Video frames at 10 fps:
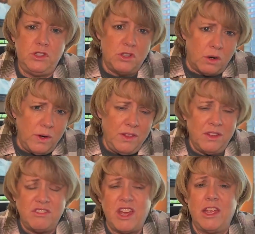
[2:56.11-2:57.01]
during the
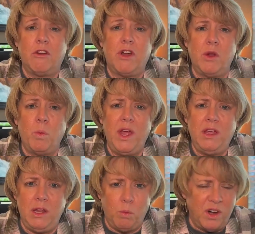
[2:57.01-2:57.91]
Second Great
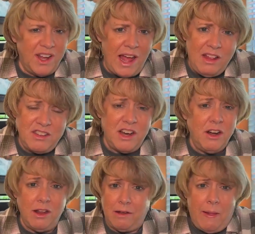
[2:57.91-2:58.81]
Awakening were
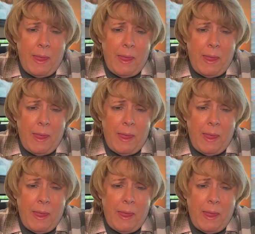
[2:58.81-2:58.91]
egalitarian.